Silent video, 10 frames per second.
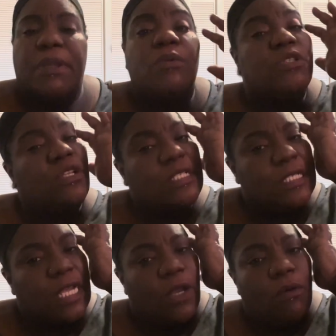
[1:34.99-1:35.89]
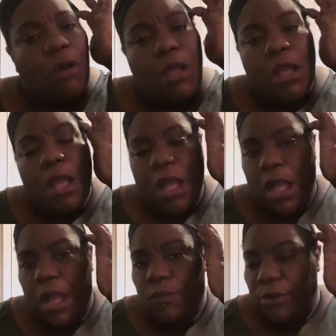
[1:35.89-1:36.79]
but it was on sale
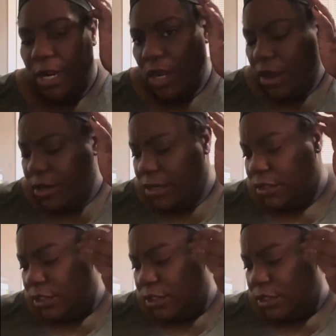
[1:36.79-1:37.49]
um, when I got her.